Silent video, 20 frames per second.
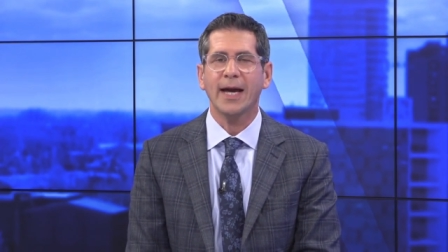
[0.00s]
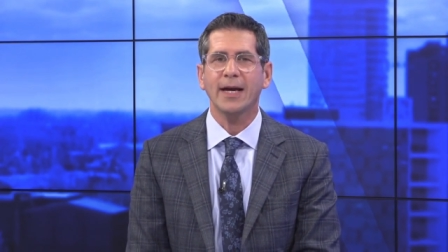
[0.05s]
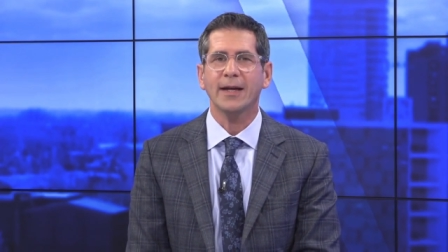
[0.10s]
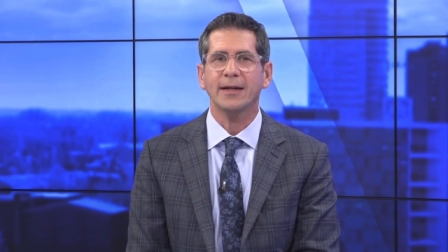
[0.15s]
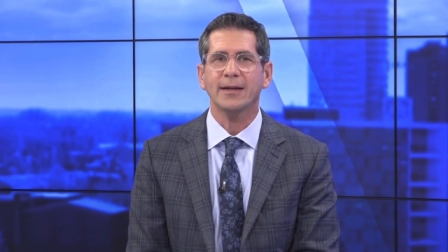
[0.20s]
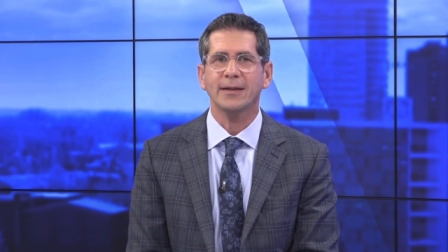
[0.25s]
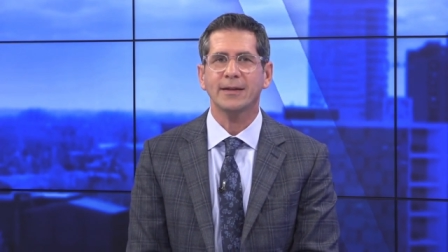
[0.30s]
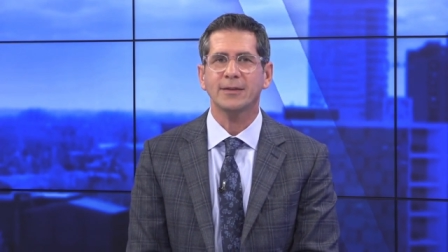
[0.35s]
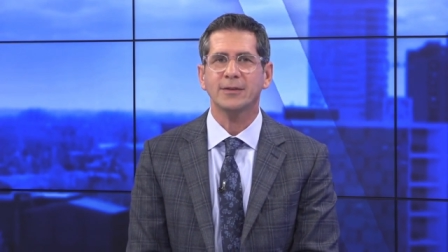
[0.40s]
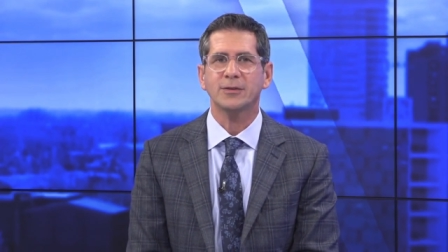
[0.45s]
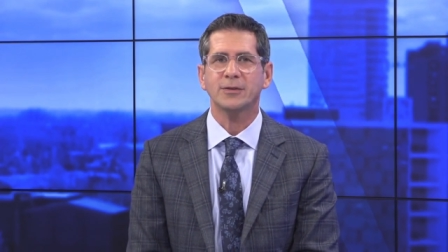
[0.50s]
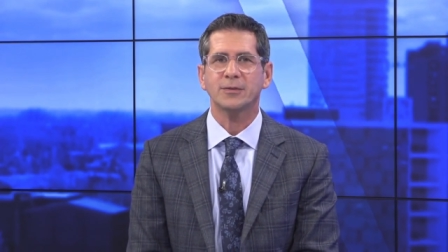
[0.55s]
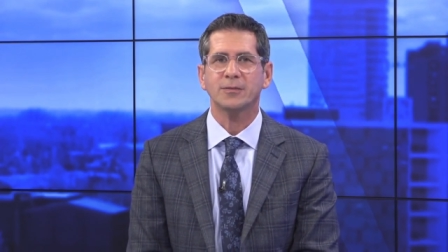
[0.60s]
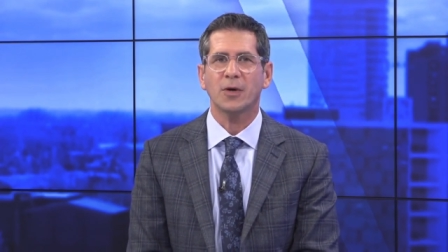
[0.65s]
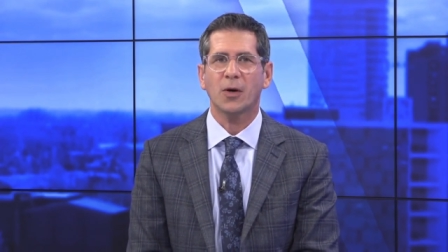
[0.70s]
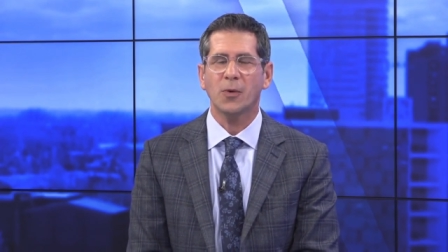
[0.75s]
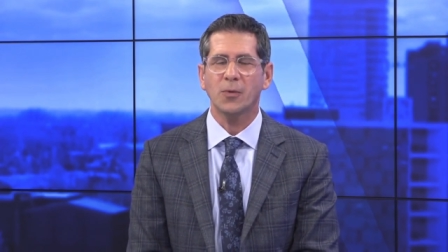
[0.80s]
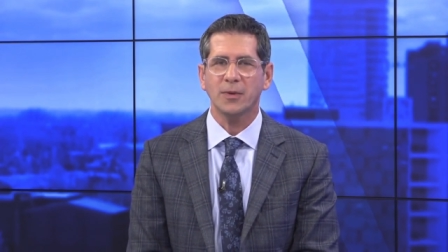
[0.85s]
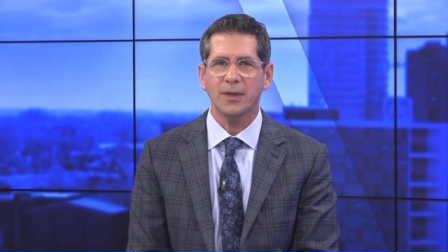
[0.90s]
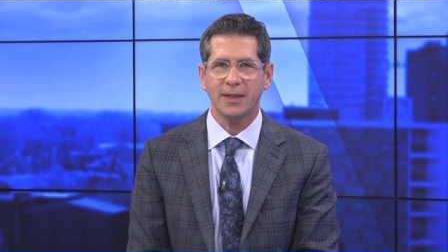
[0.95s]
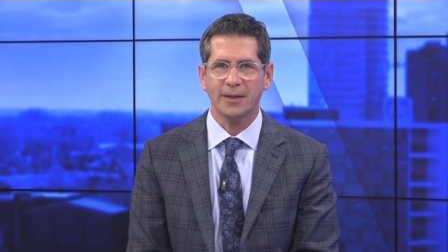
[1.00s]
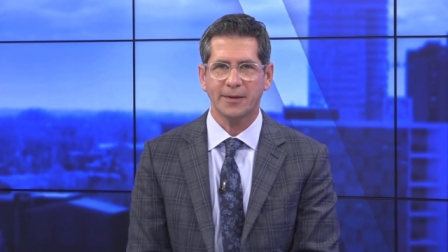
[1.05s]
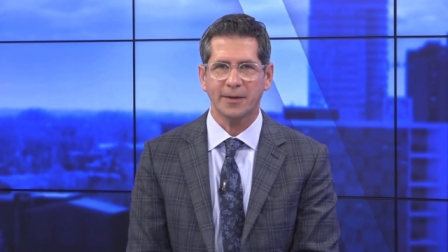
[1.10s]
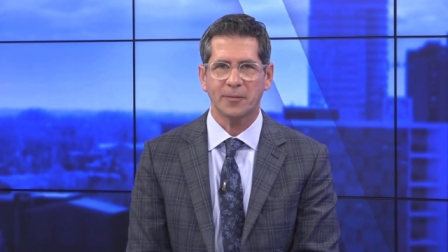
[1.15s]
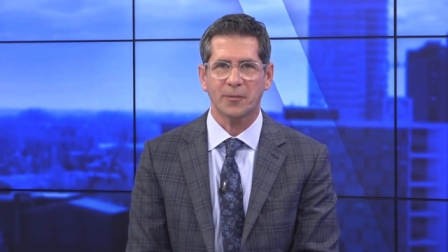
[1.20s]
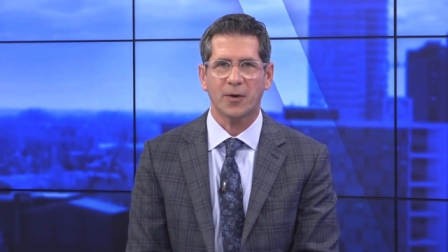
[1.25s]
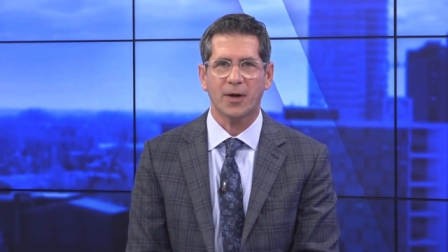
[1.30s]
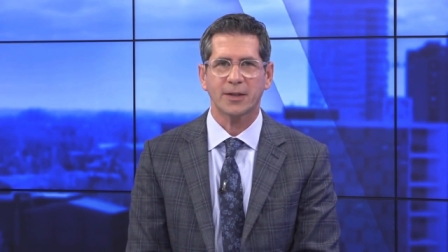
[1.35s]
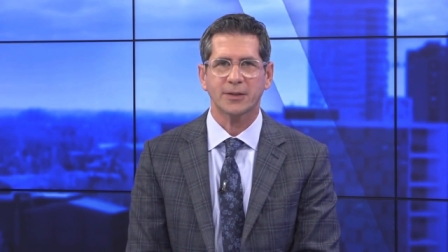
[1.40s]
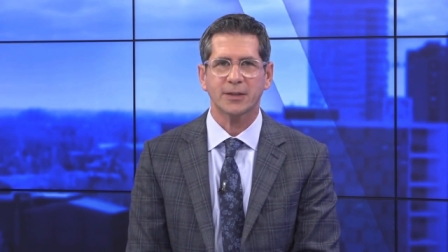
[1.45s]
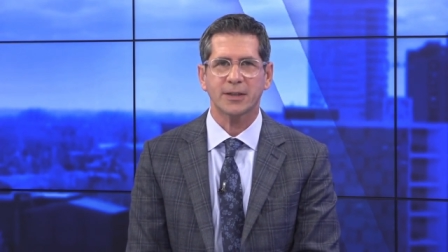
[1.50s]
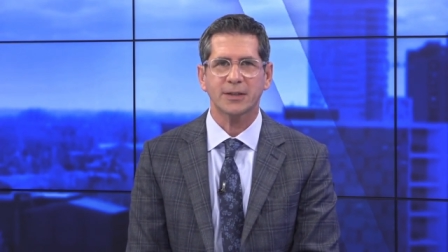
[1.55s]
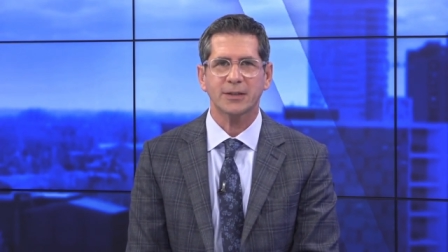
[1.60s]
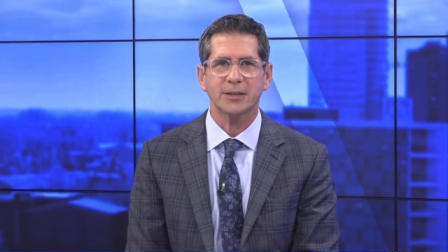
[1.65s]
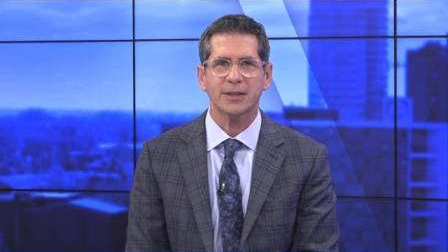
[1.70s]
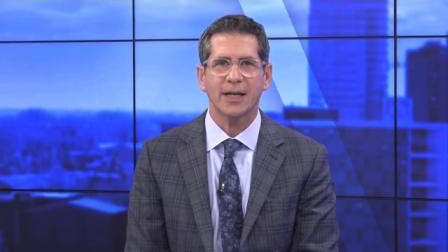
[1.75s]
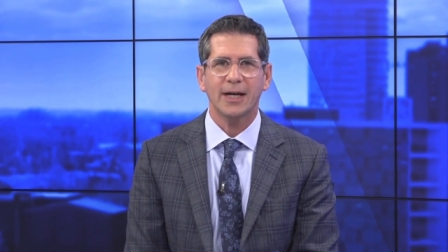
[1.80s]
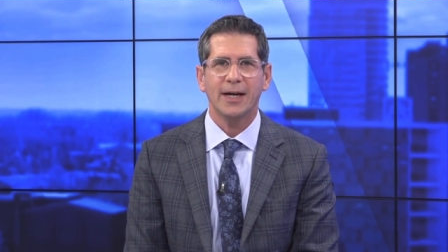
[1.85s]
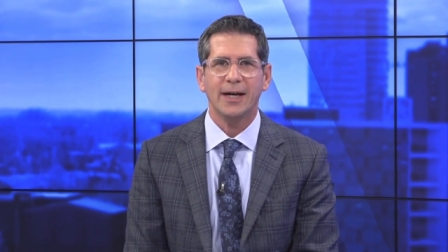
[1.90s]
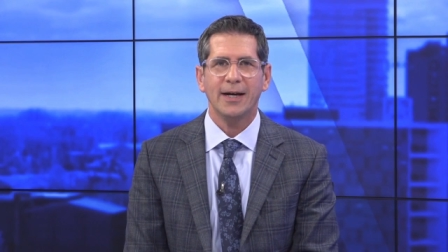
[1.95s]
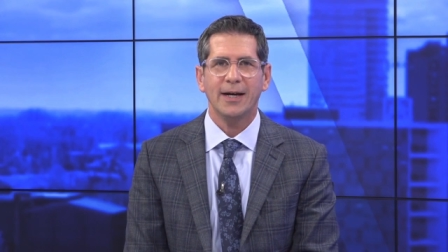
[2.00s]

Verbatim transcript: aiding his own healing process.